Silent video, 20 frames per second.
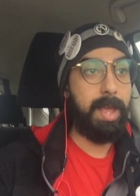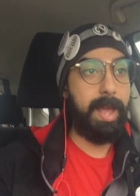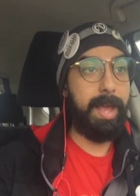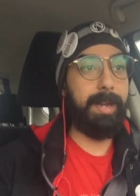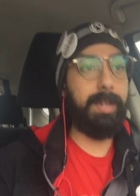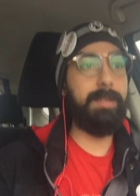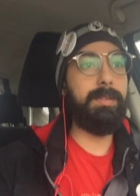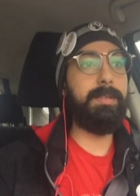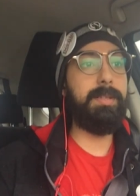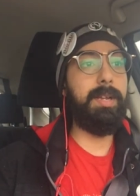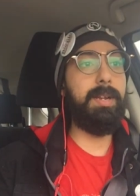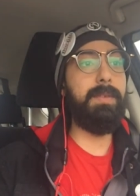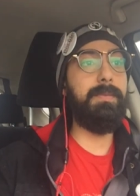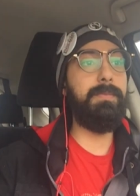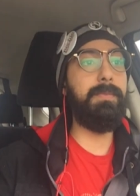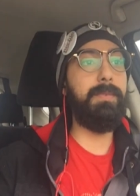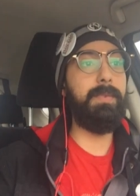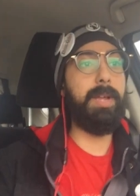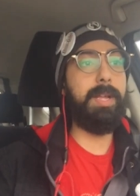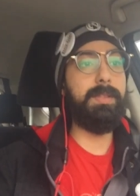And instead
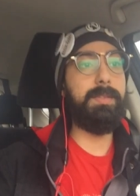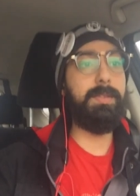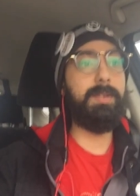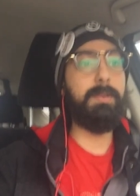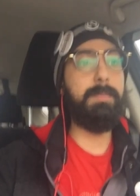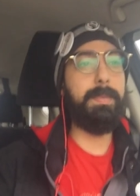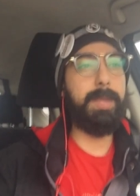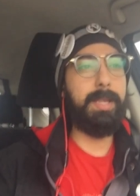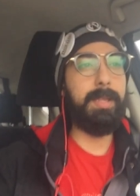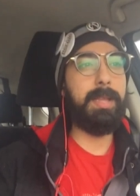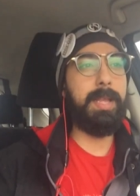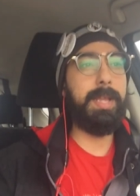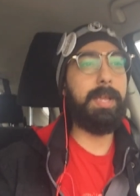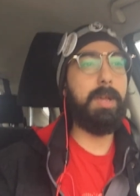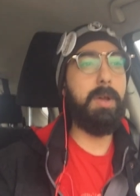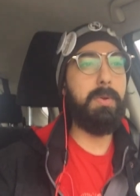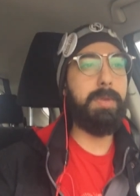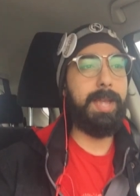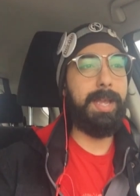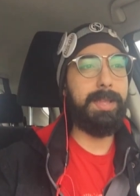of being like,
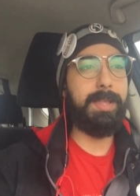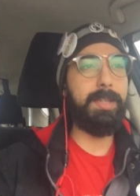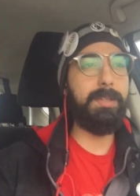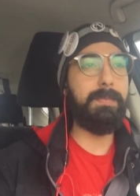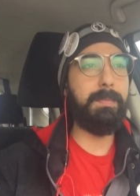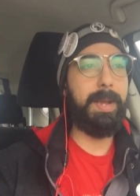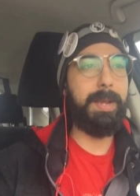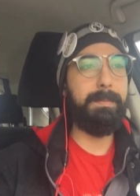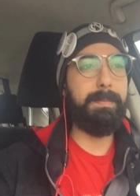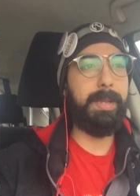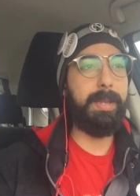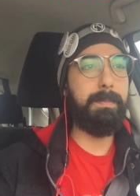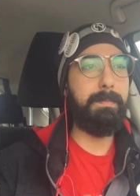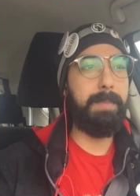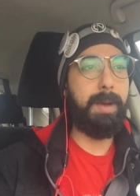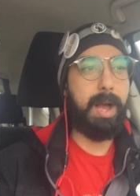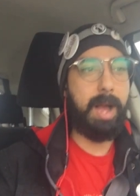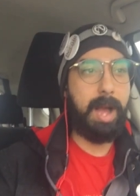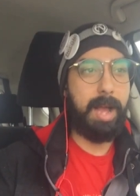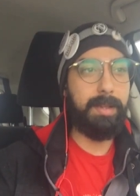okay, this might be a
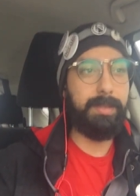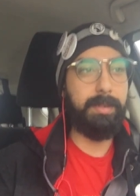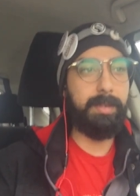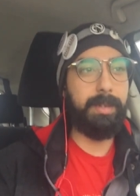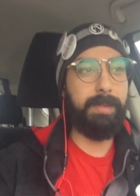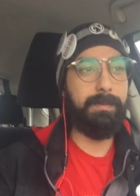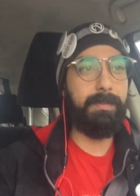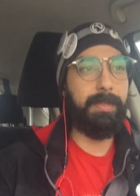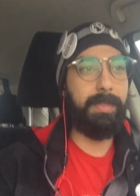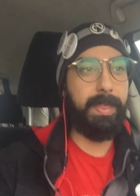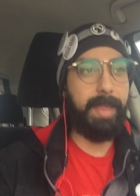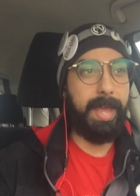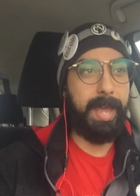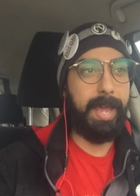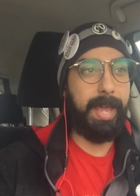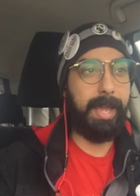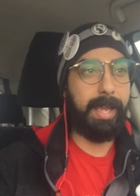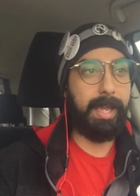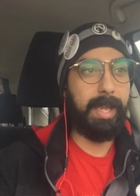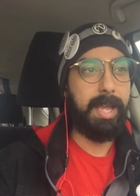positive
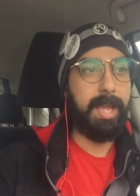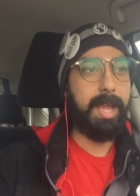thing,